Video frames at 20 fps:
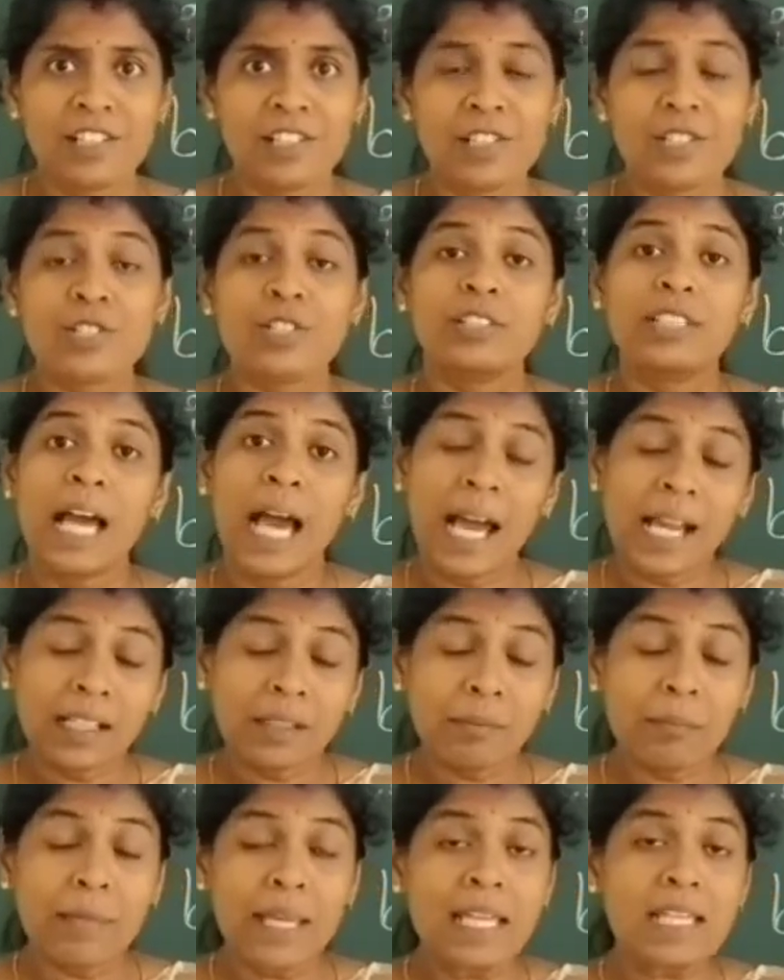So
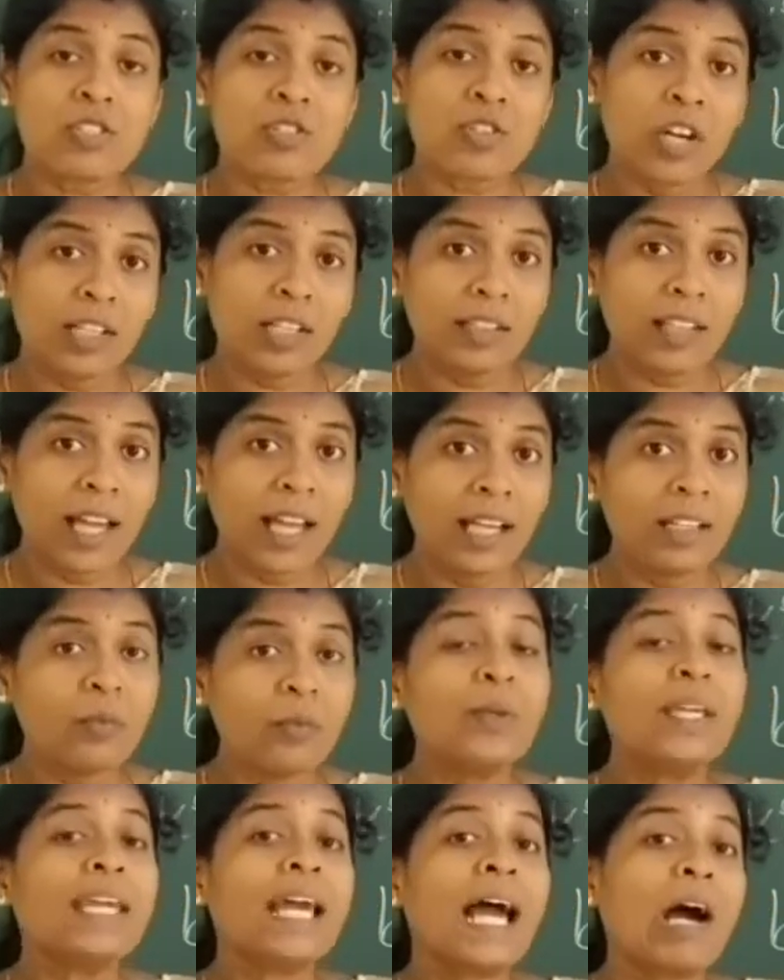that based on
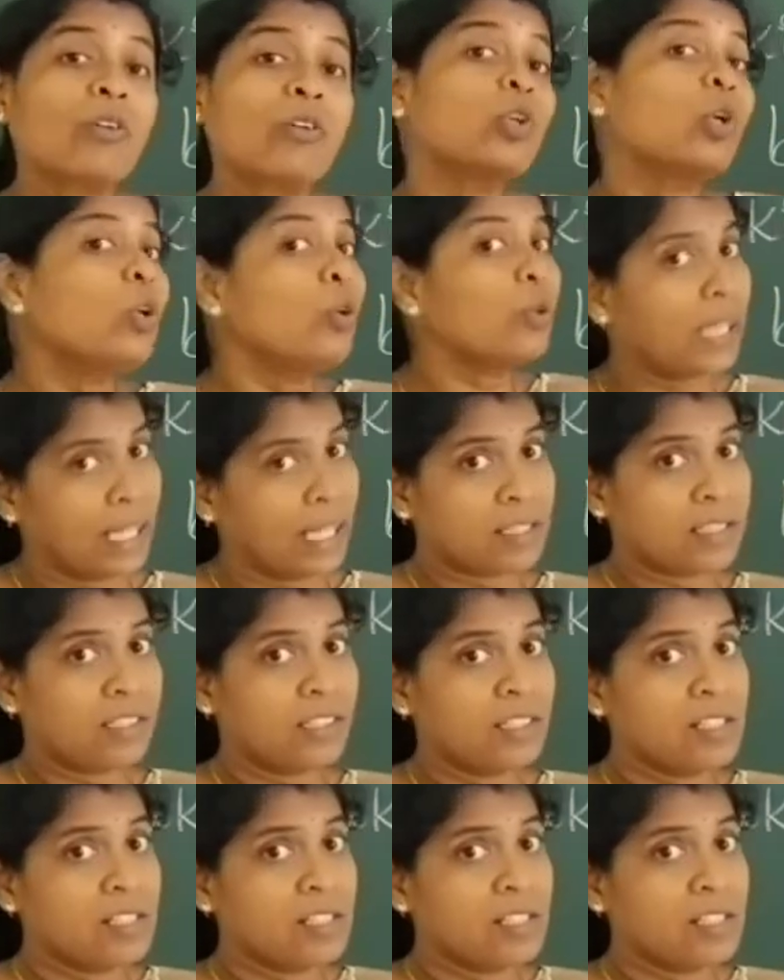that we have to look at it.